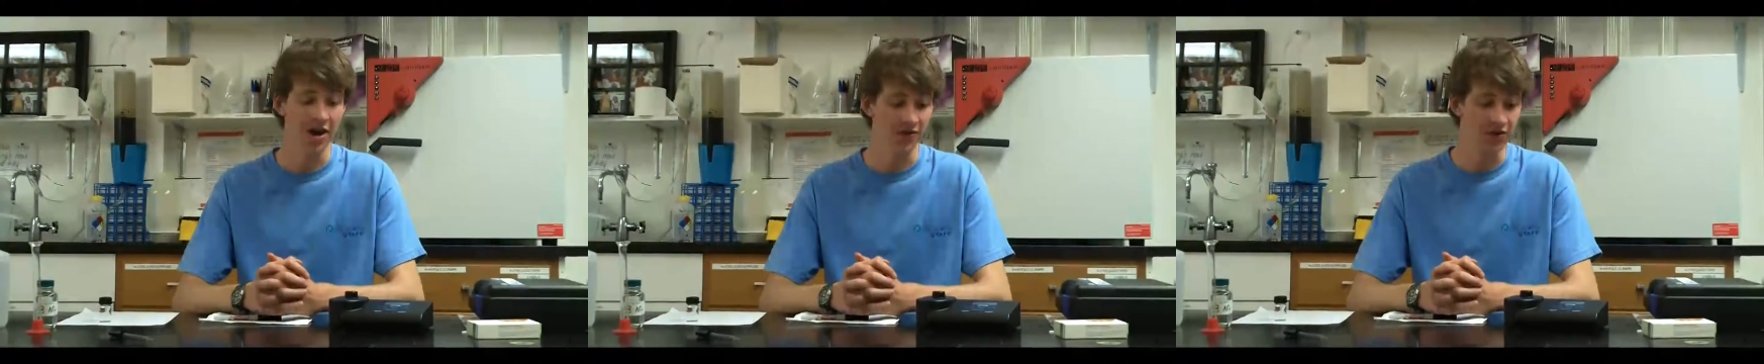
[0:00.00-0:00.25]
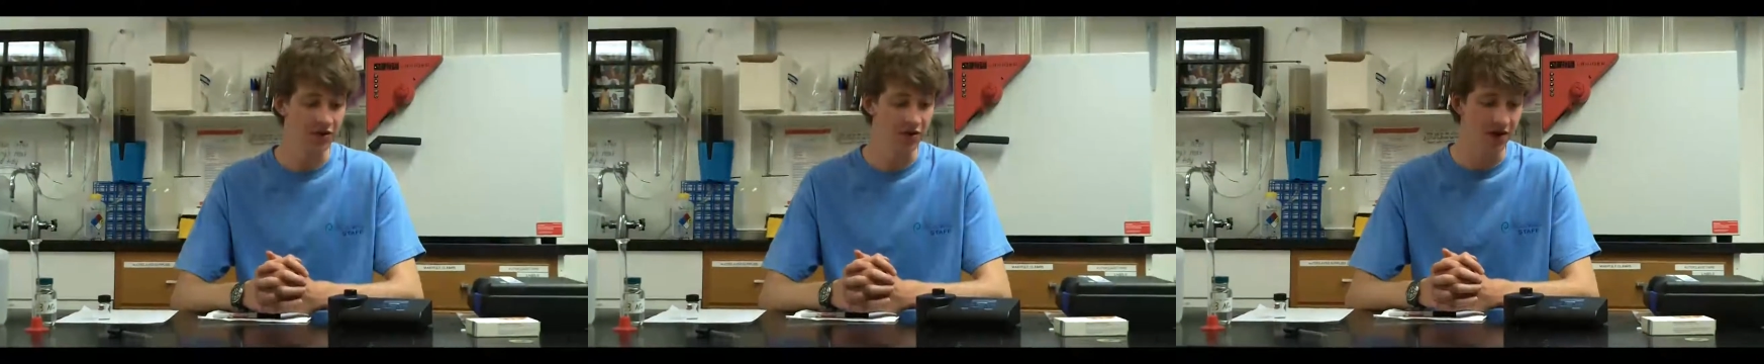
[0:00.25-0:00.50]

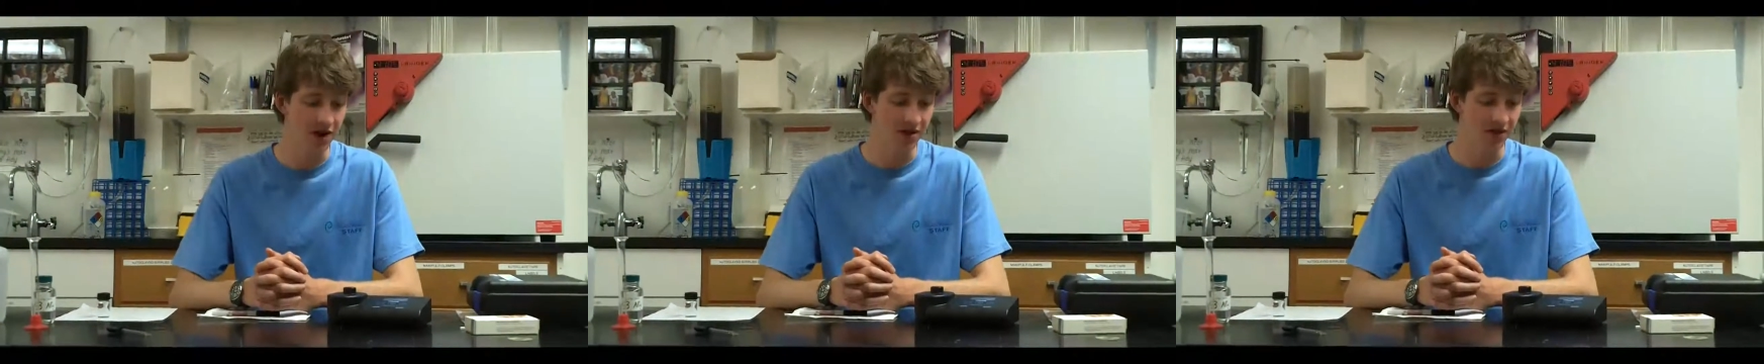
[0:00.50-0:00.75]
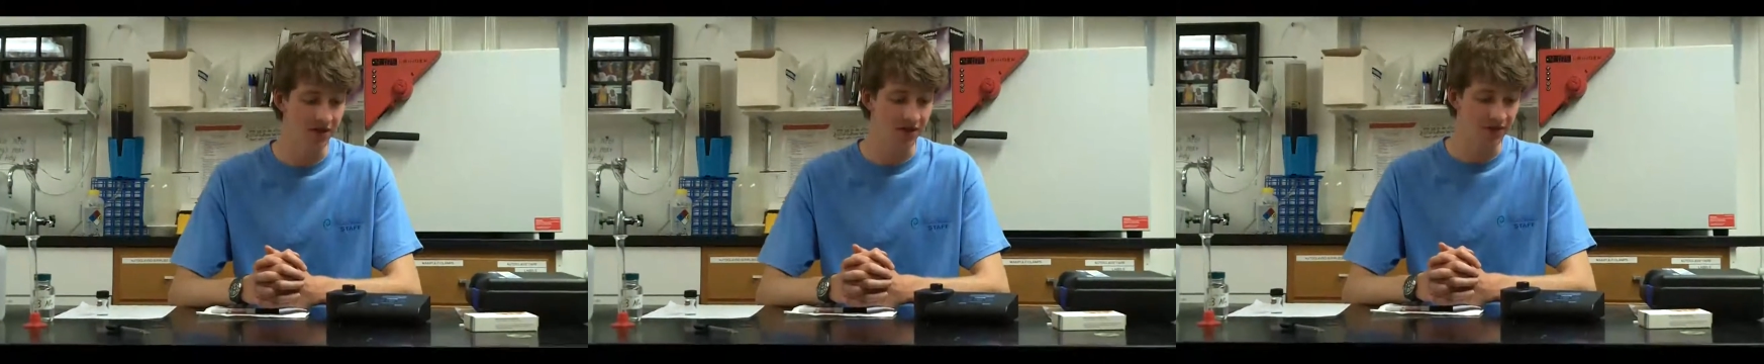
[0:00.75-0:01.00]
after you
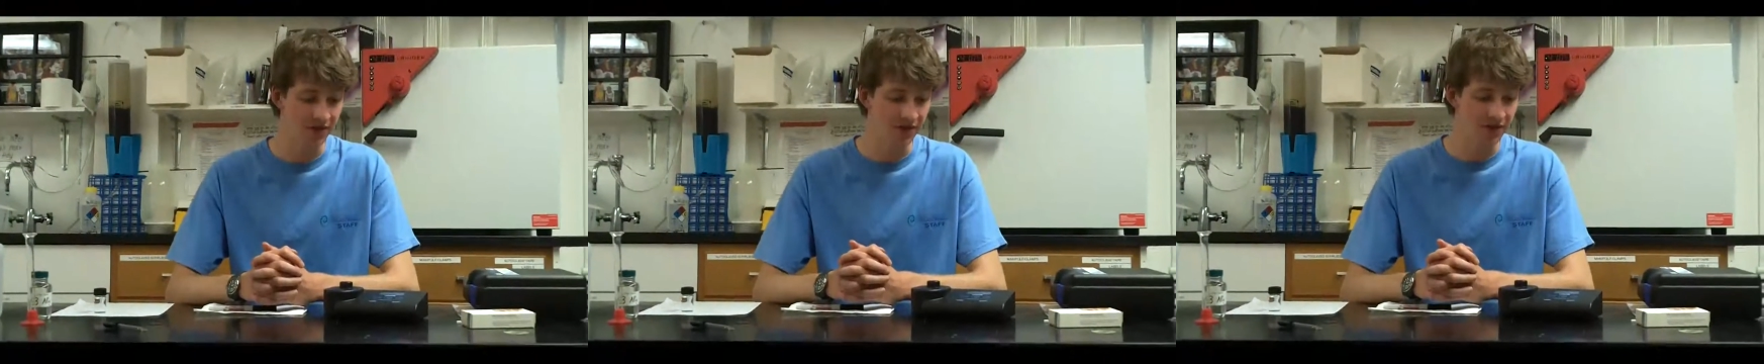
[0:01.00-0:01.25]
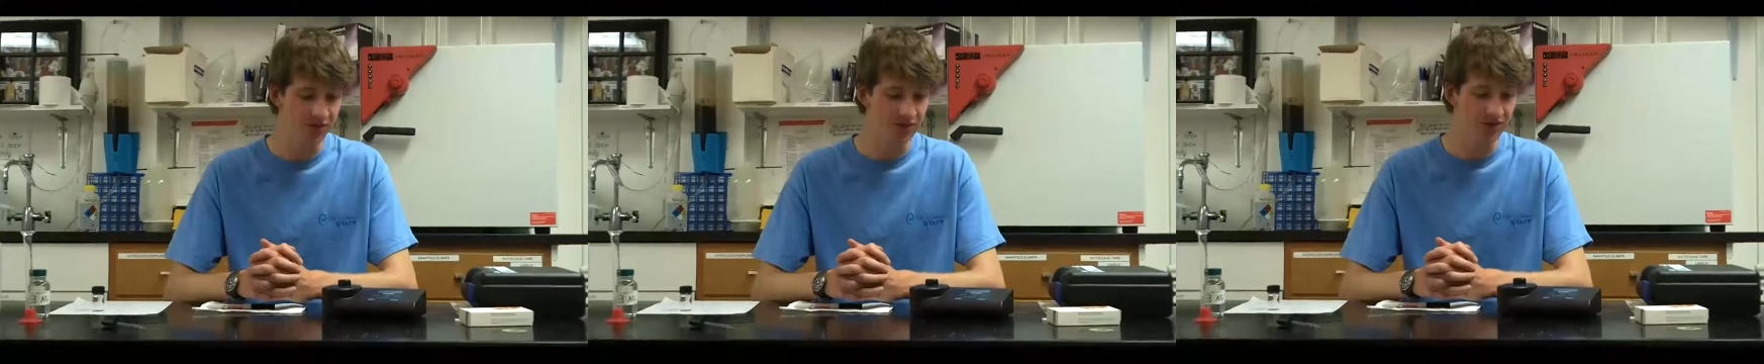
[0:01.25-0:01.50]
have
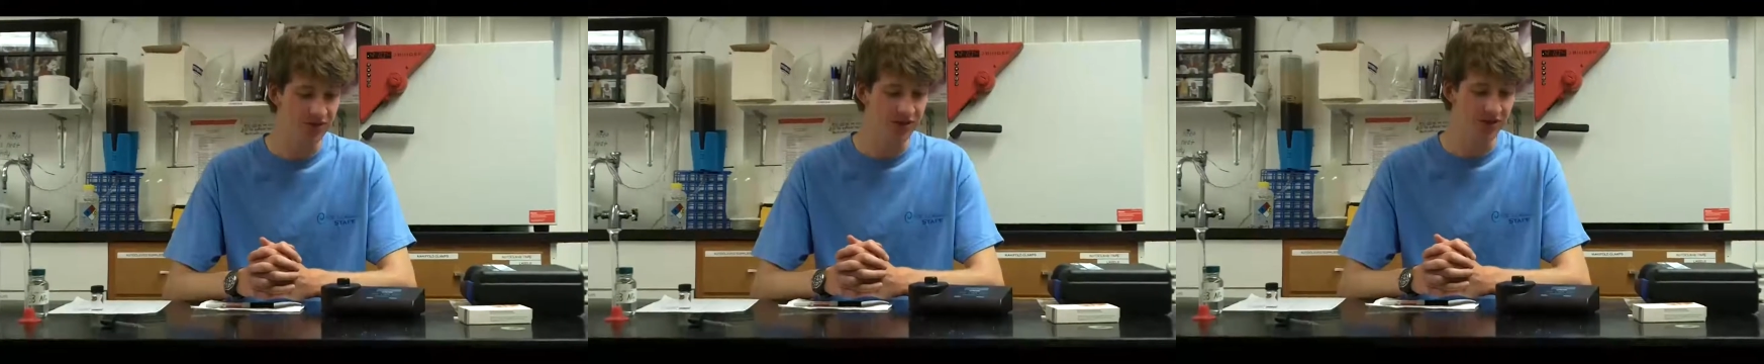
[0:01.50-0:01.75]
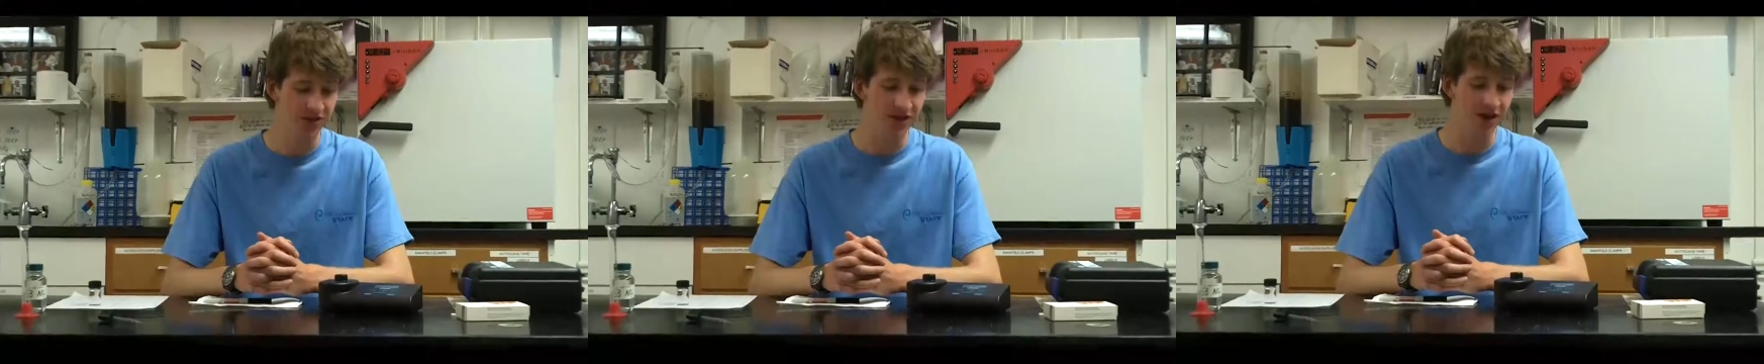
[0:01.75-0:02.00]
used
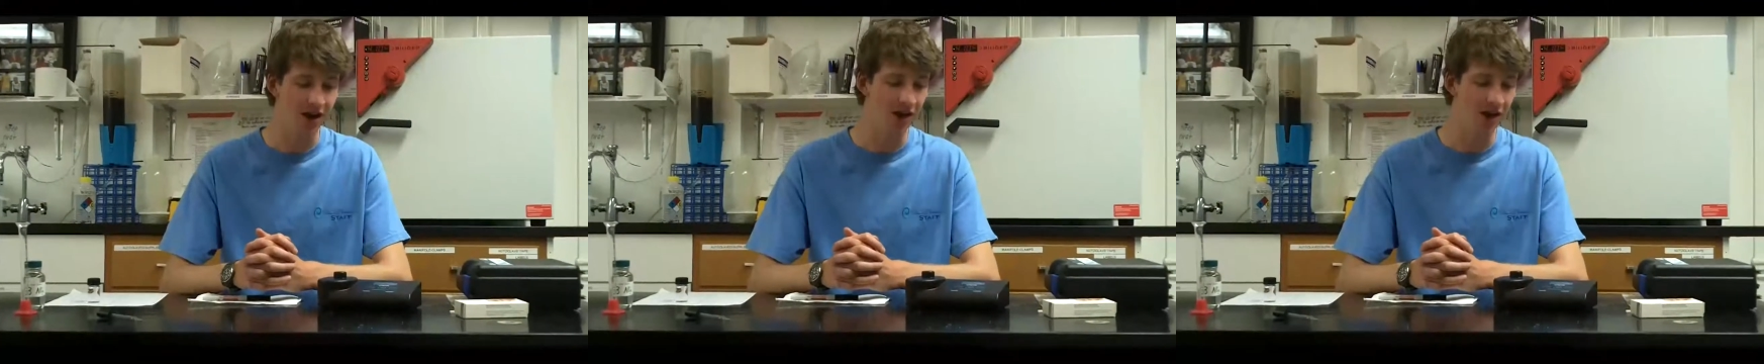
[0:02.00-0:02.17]
the